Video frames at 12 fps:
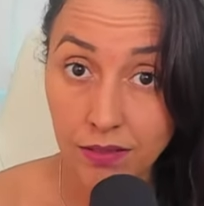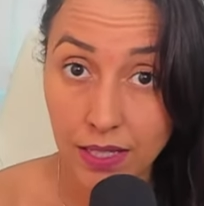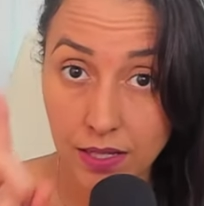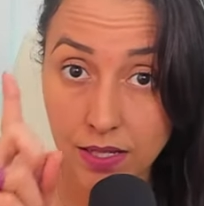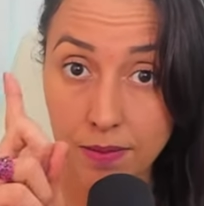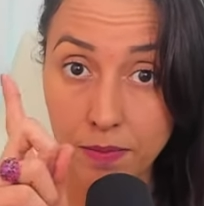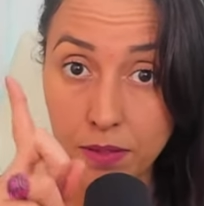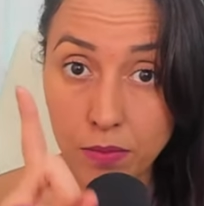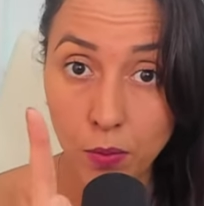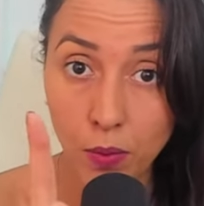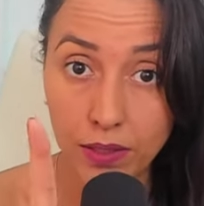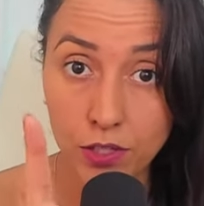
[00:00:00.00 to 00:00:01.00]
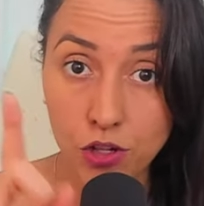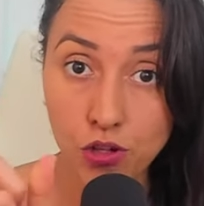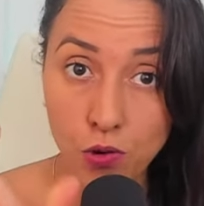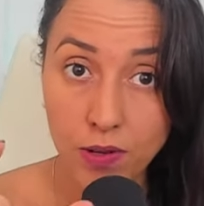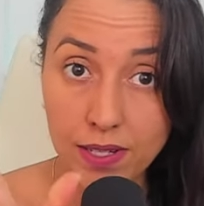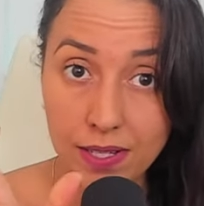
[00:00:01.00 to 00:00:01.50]
That's tip number one, a
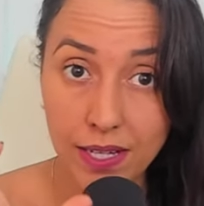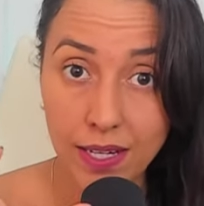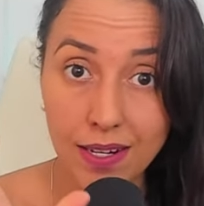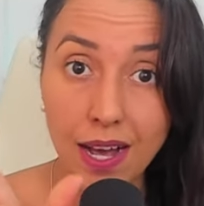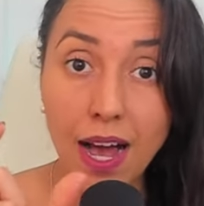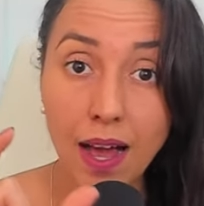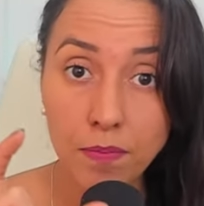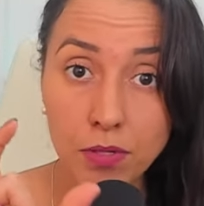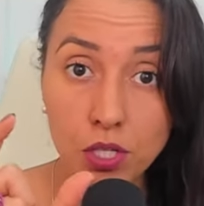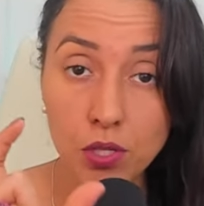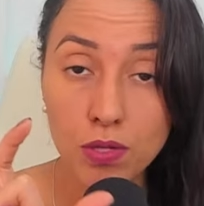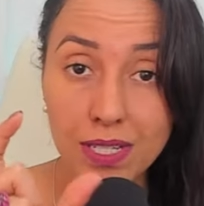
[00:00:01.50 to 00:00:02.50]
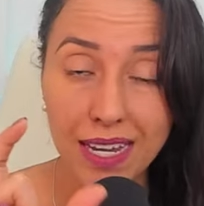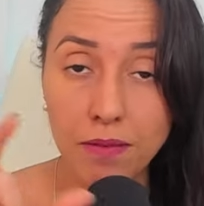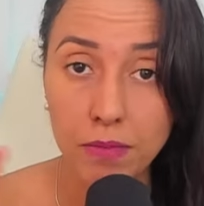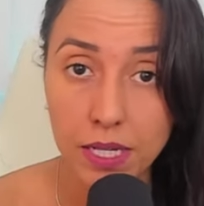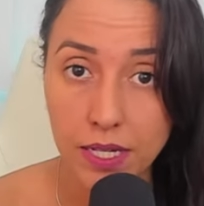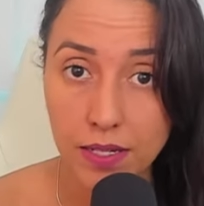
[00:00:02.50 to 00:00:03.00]
short scene, up to 10
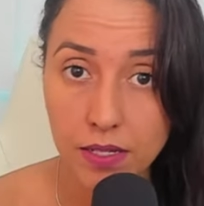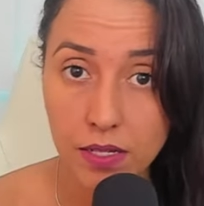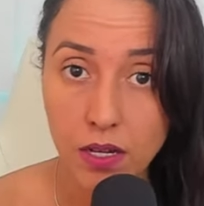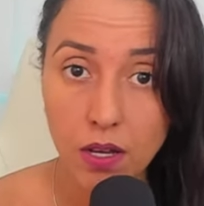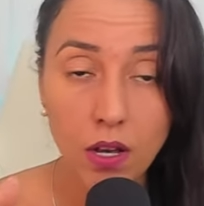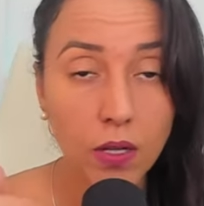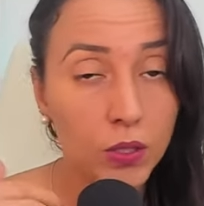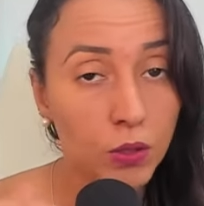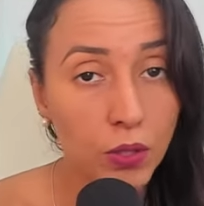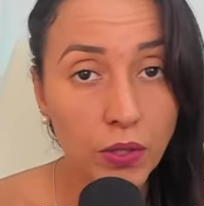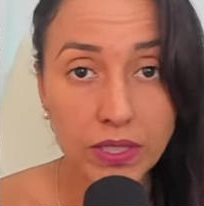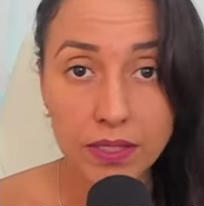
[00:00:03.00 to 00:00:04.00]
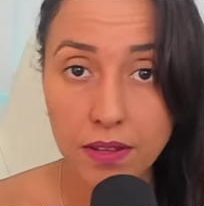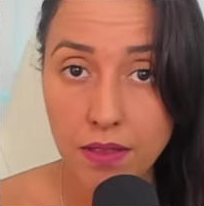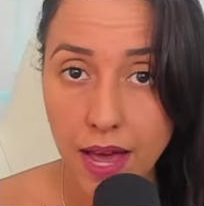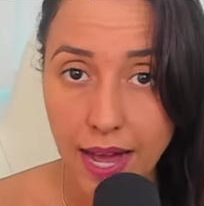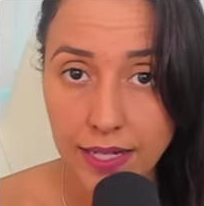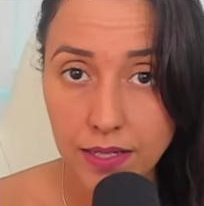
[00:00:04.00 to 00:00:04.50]
minutes, no longer than
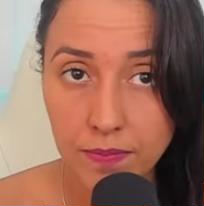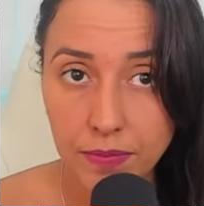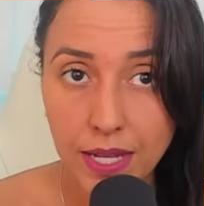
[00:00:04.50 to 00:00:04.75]
that.